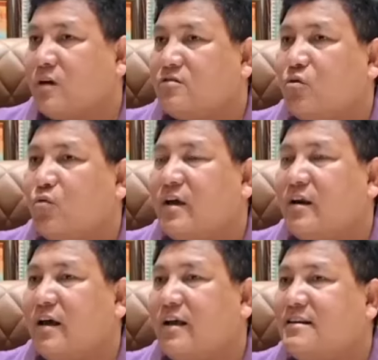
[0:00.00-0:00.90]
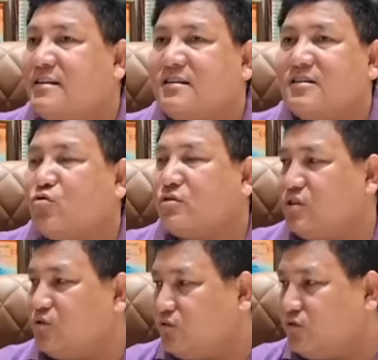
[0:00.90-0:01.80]
So we are addressing those
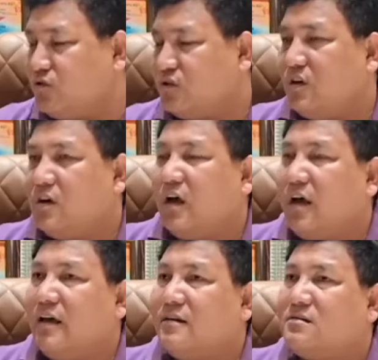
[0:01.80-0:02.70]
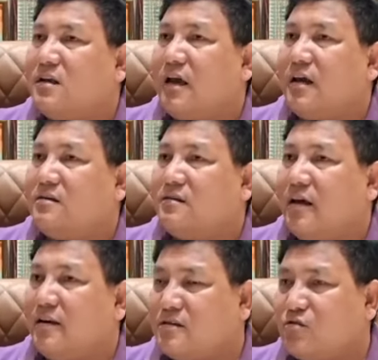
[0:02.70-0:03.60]
issues. And
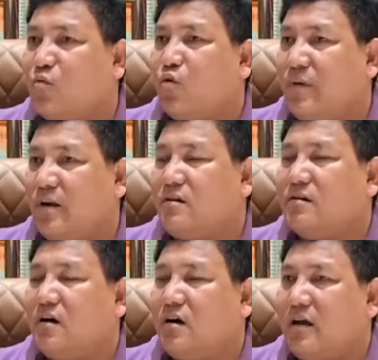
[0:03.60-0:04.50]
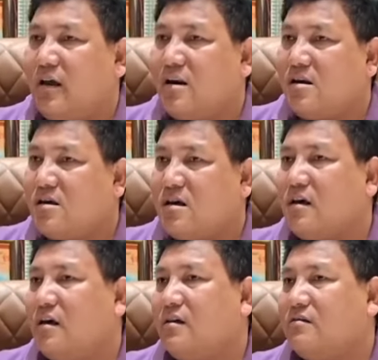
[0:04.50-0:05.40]
at this moment,
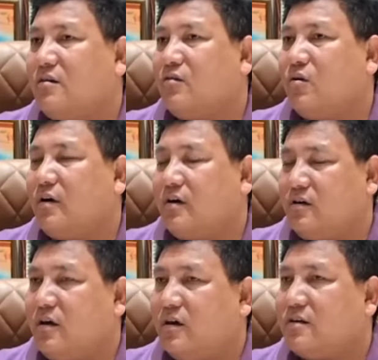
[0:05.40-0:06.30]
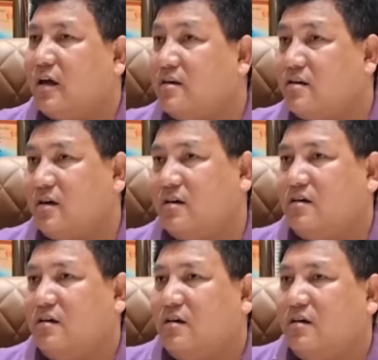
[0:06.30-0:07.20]
NDA as NDA,
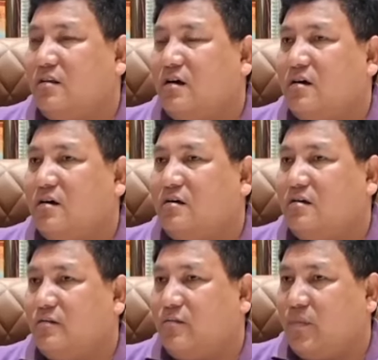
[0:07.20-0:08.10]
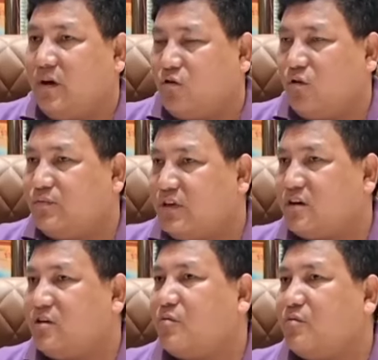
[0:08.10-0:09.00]
the main
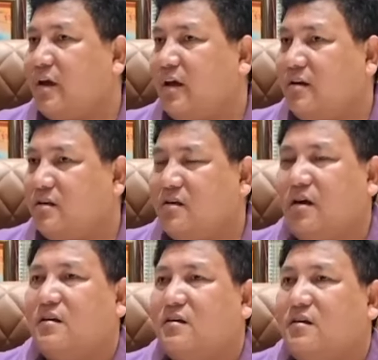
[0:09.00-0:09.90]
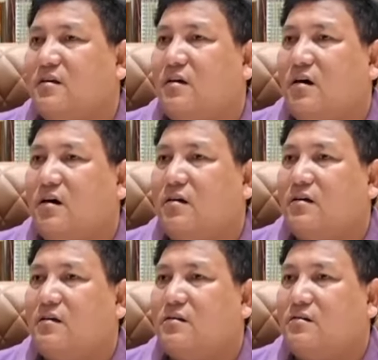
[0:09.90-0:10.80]
objective of the NDA
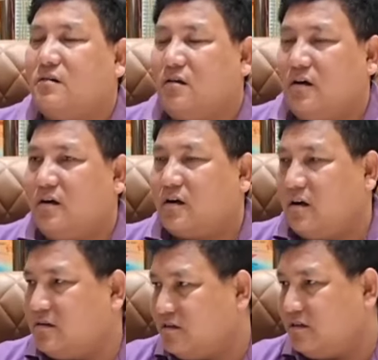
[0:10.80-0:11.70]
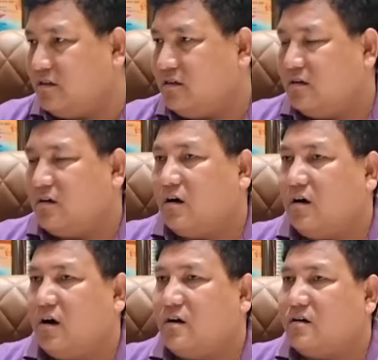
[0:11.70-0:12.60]
in the country,
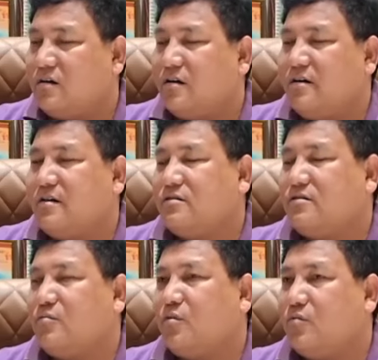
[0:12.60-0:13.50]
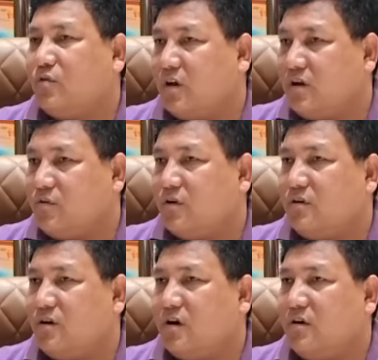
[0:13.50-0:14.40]
under the leadership of
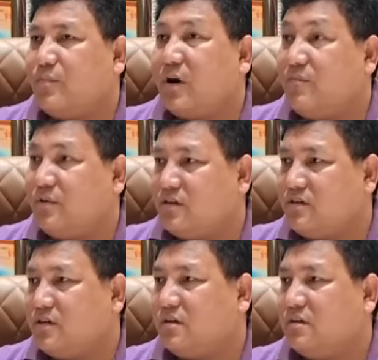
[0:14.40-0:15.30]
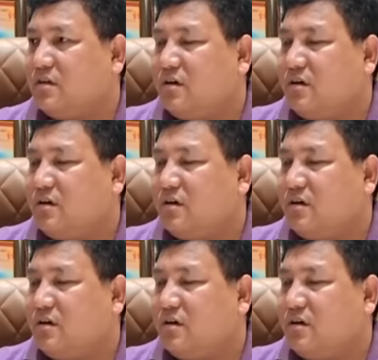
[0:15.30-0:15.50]
Honorable Prime Minister,